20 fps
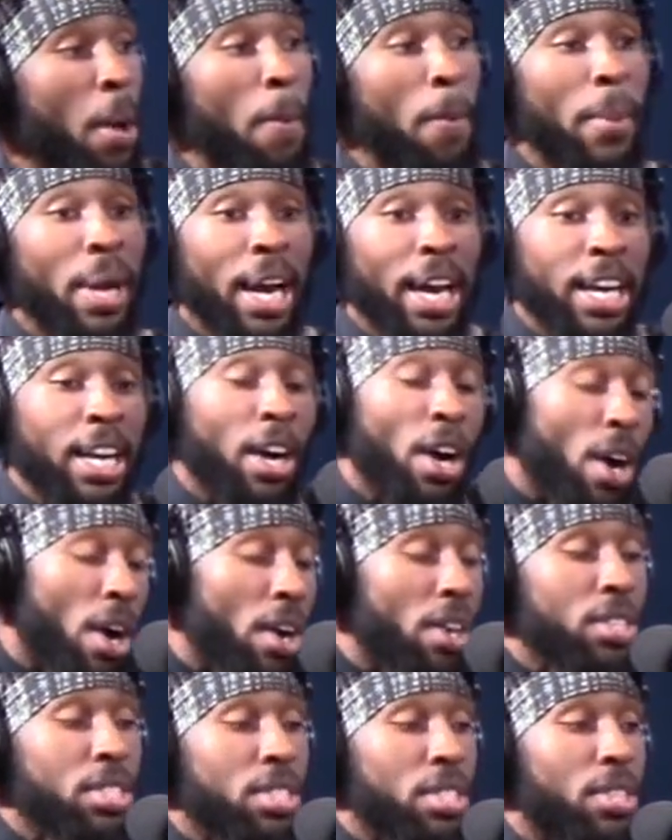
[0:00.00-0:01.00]
But I can
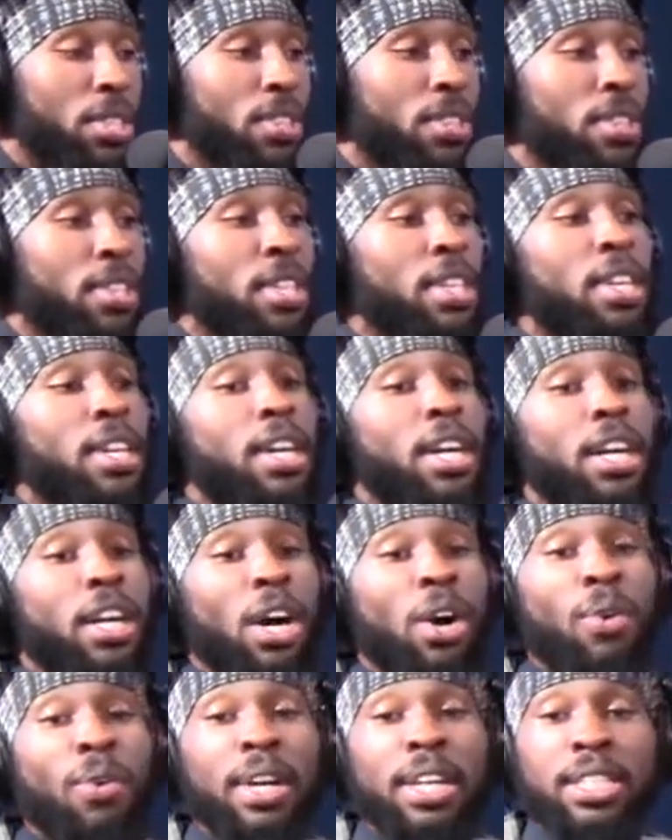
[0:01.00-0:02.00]
also
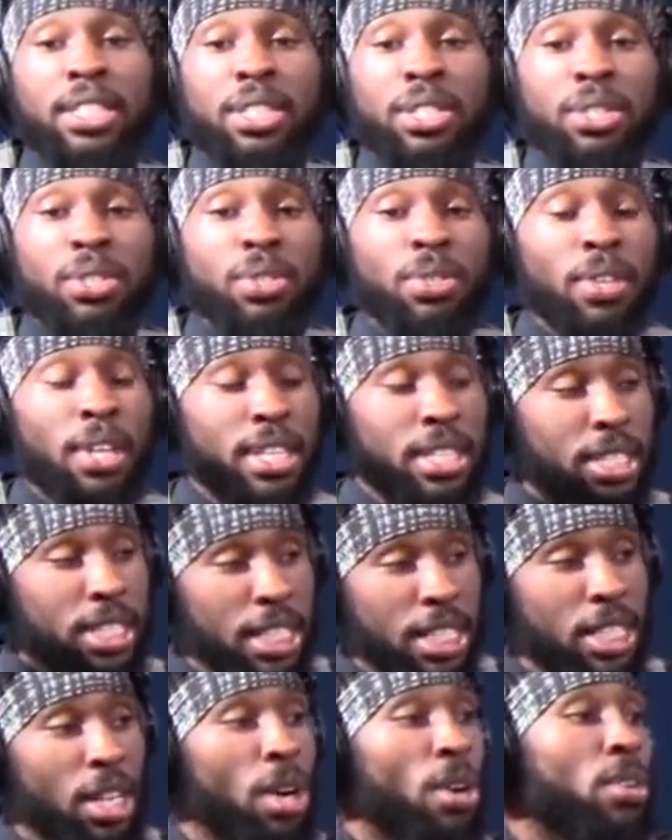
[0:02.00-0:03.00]
go into a
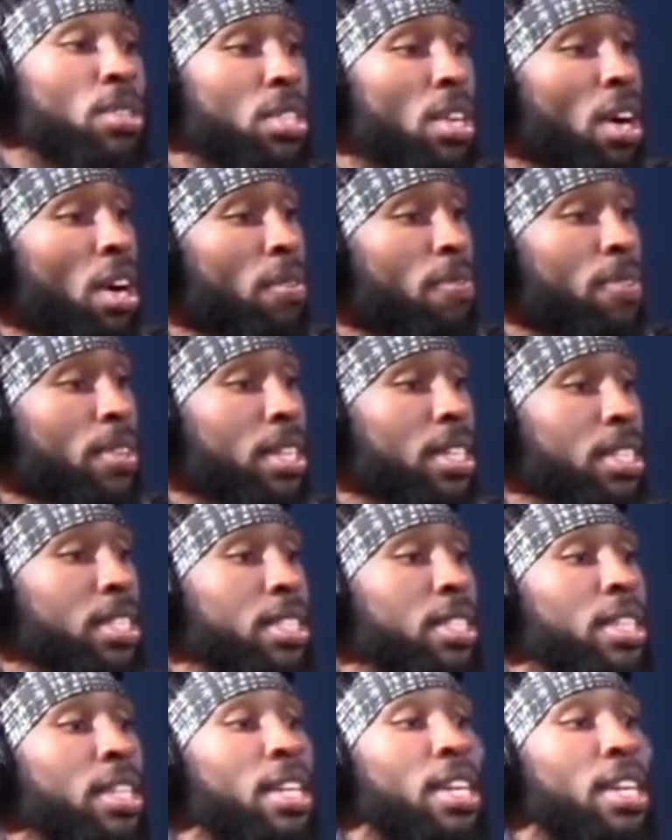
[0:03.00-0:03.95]
CEO's office